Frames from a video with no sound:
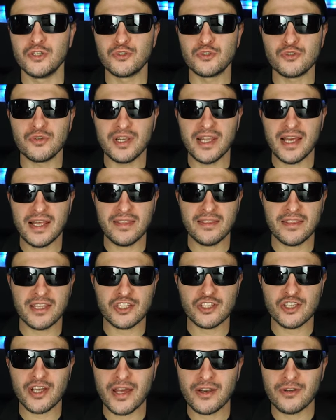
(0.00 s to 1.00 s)
to lend the
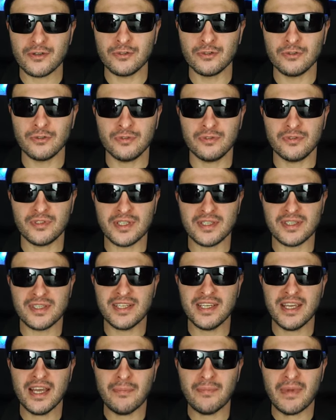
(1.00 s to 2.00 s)
channel the
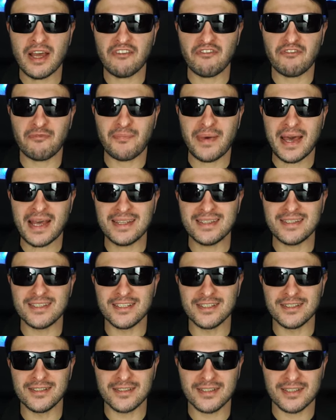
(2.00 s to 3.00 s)
ZMF
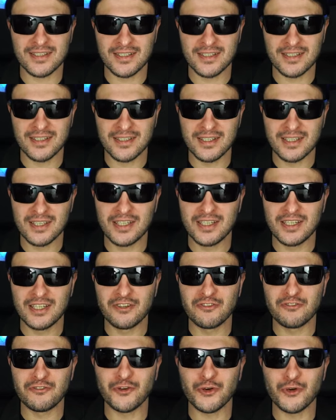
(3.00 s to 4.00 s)
Pendant
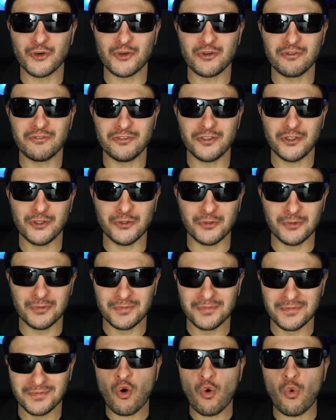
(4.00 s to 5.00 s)
for review.
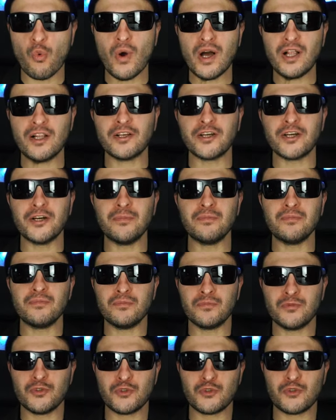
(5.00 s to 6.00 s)

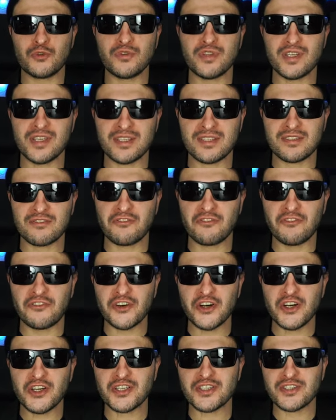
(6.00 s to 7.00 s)
Welcome to this
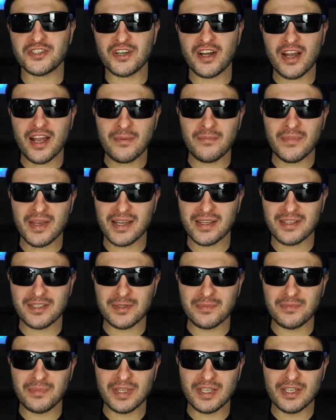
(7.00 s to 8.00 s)
first time
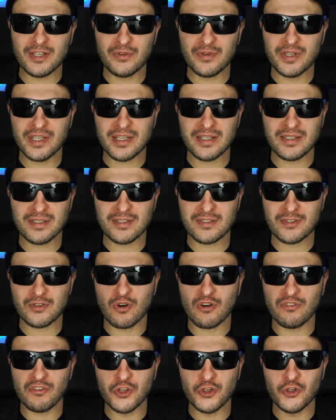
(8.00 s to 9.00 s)
experience
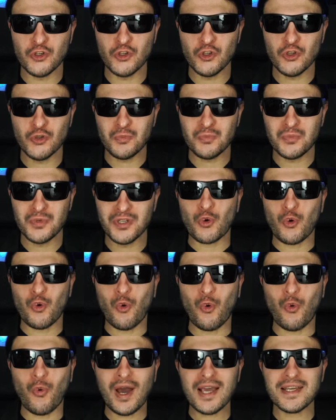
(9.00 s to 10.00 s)
of a new,
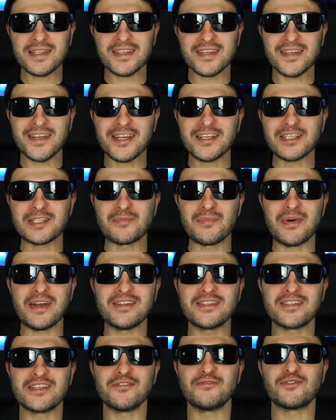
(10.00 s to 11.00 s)
quite an
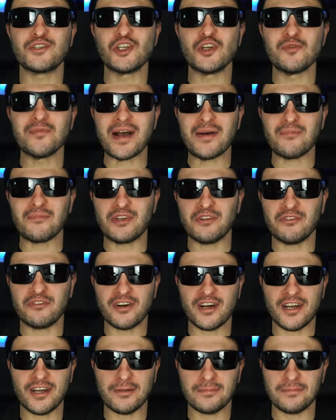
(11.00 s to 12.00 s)
expensive tube
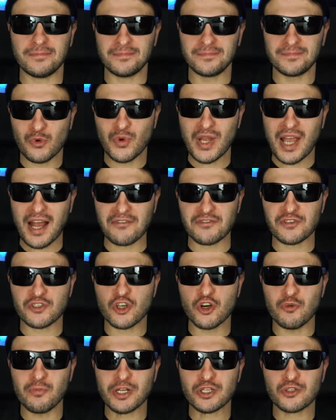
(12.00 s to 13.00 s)
amplifier. We have
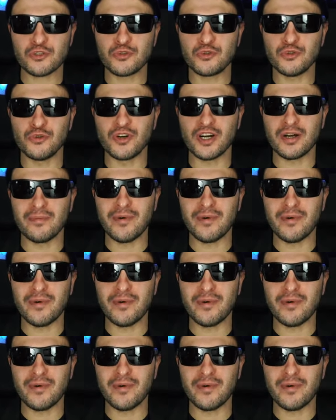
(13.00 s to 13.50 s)
so much to talk